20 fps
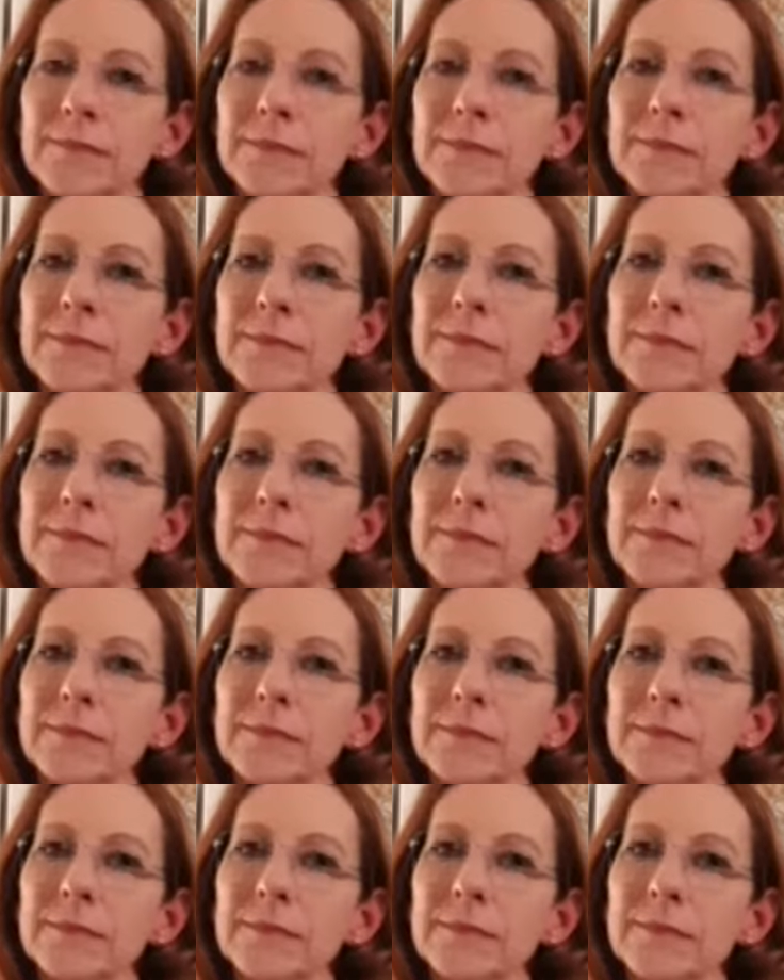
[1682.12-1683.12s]

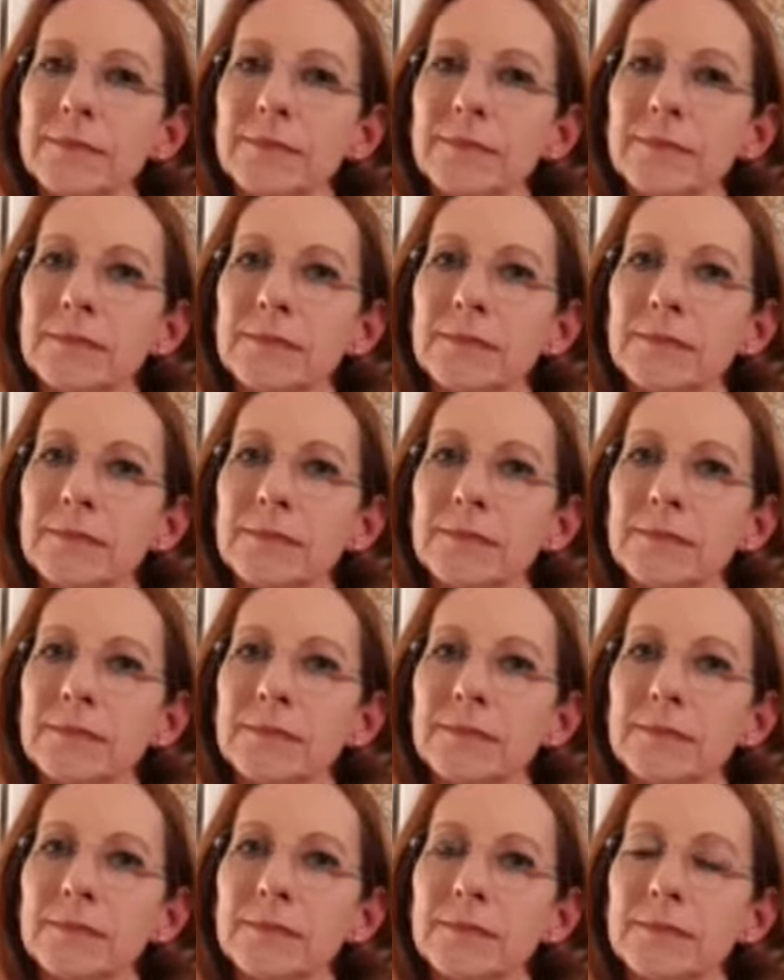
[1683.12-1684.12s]

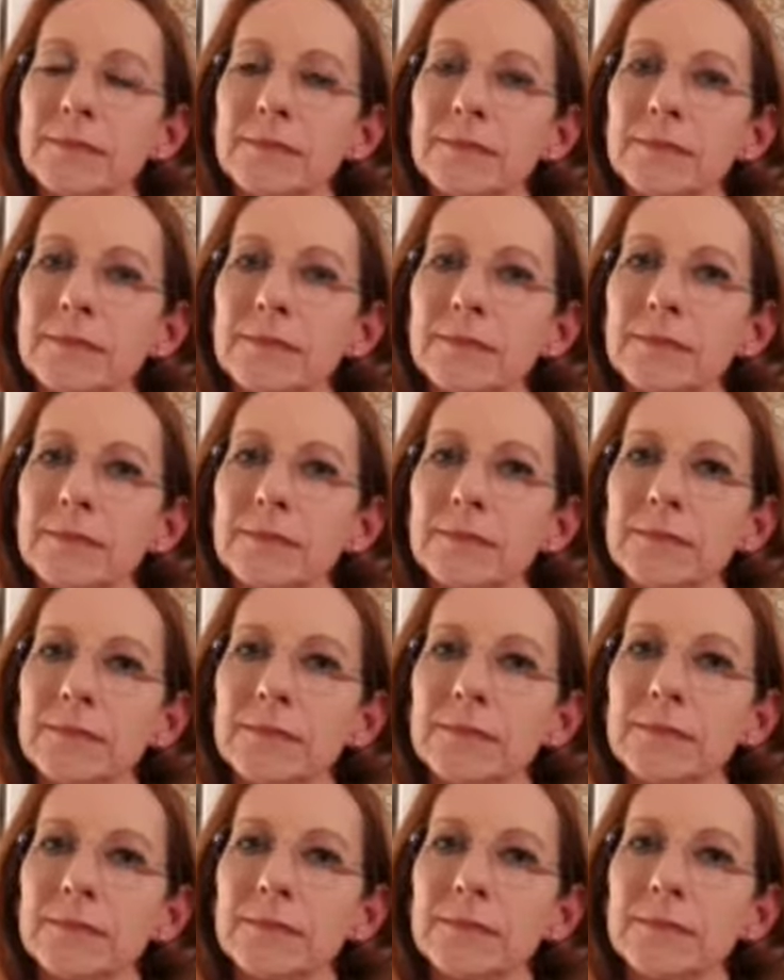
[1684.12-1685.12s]

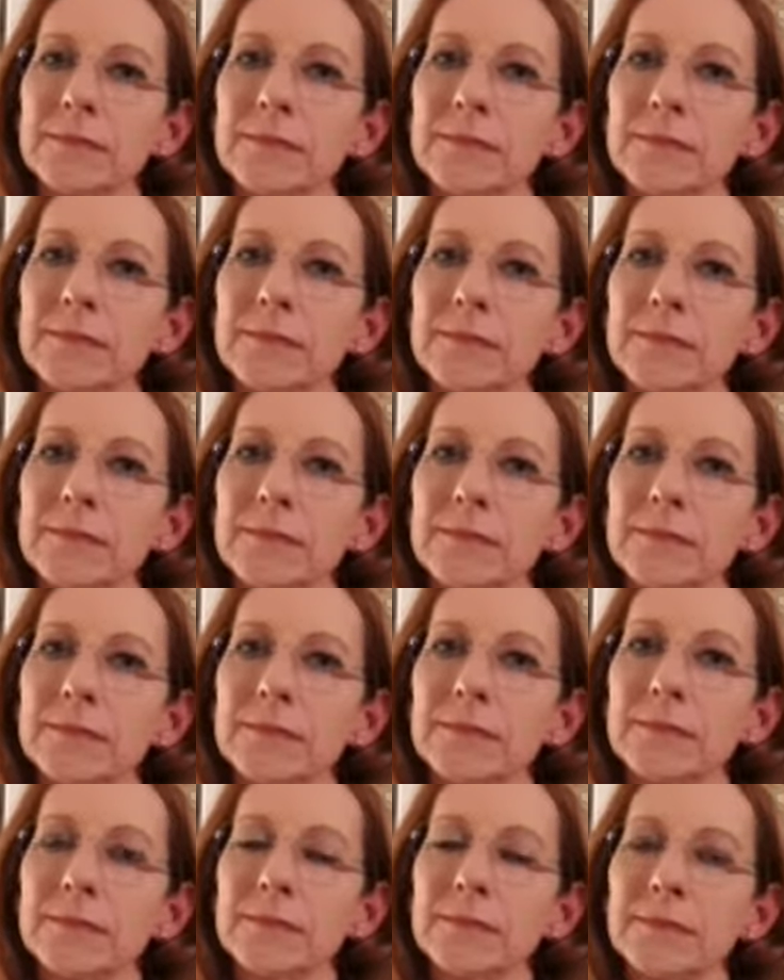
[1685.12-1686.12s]

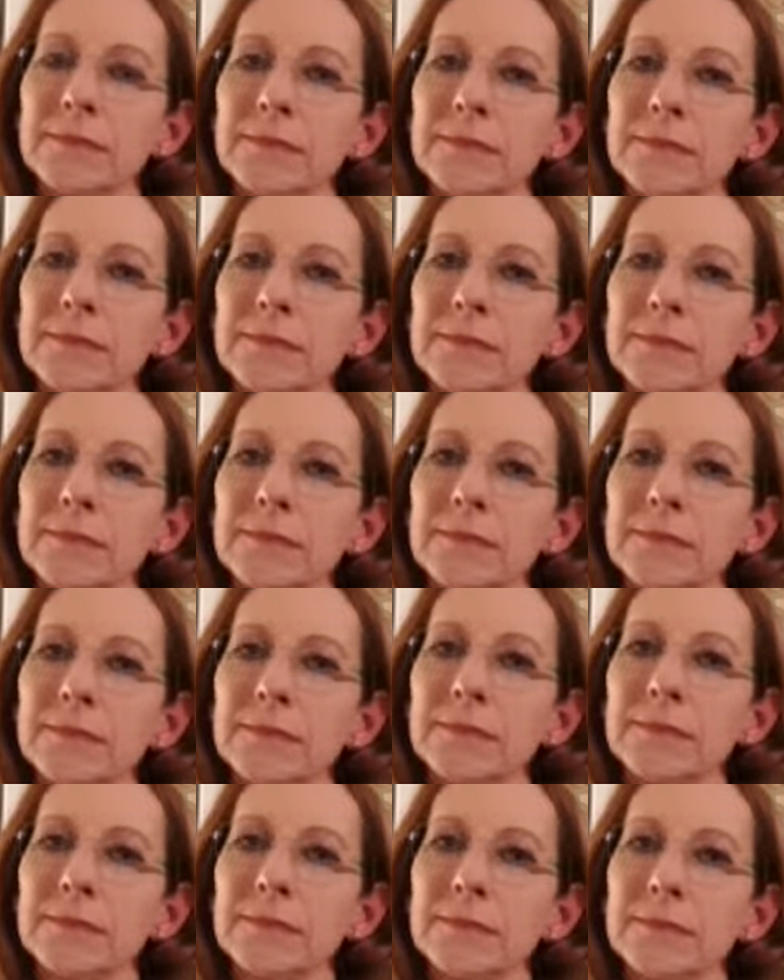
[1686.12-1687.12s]

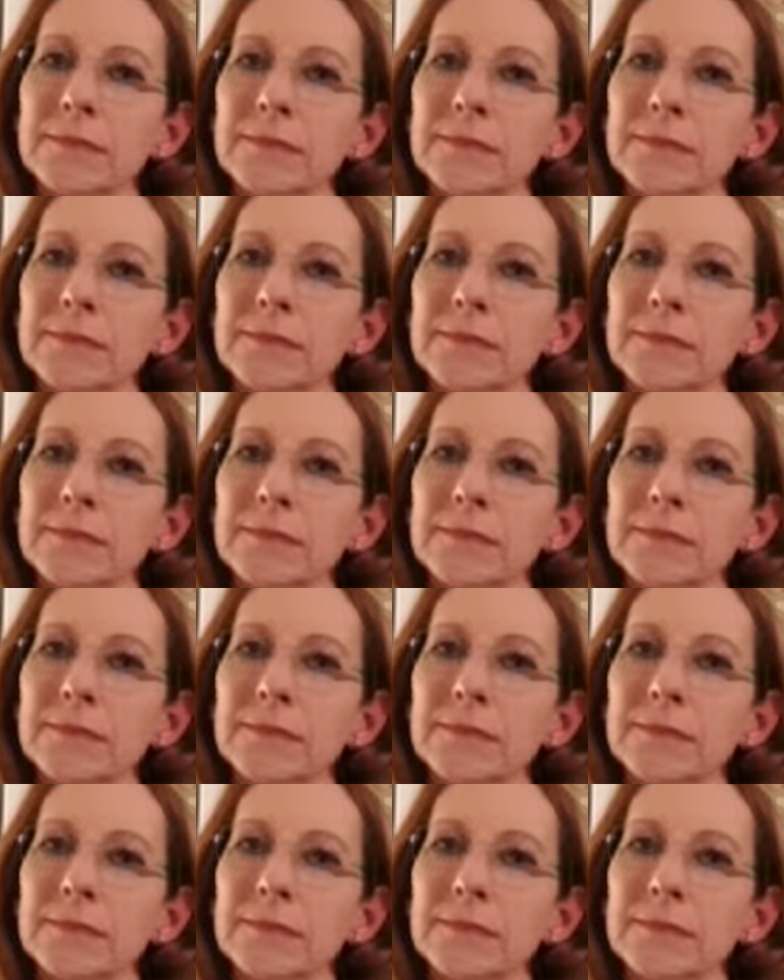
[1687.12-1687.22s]
(not speaking)